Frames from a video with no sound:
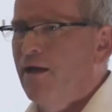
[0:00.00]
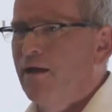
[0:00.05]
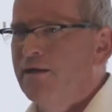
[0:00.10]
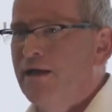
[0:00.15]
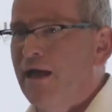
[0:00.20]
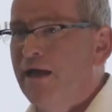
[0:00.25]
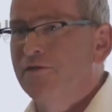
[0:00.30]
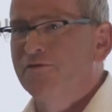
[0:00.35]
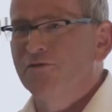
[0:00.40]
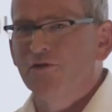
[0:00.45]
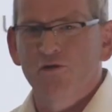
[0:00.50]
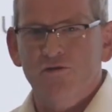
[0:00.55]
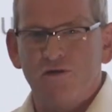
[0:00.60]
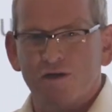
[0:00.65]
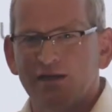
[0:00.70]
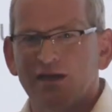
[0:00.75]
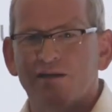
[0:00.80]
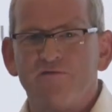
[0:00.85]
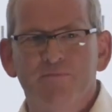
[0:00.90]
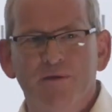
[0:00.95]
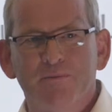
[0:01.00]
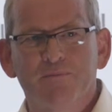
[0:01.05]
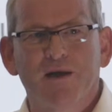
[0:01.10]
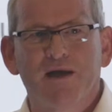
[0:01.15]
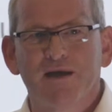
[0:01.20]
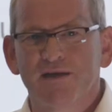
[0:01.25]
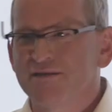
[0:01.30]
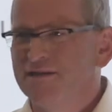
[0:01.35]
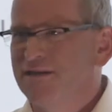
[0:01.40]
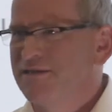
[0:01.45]
And Health Locker gave people
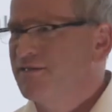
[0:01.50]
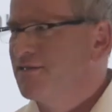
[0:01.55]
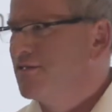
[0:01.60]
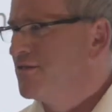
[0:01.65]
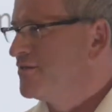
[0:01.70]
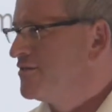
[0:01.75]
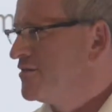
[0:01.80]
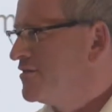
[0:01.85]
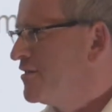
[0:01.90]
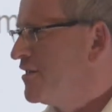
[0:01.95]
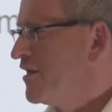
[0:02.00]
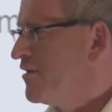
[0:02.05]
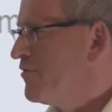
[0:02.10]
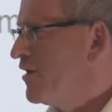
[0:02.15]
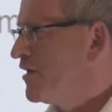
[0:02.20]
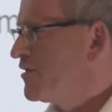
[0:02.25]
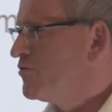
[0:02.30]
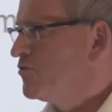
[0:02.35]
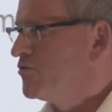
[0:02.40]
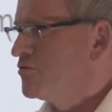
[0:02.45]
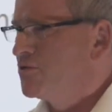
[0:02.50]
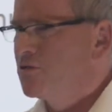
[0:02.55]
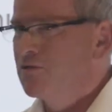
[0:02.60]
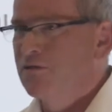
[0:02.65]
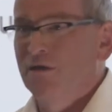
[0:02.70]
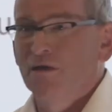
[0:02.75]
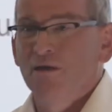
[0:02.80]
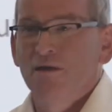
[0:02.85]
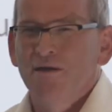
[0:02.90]
access to their records.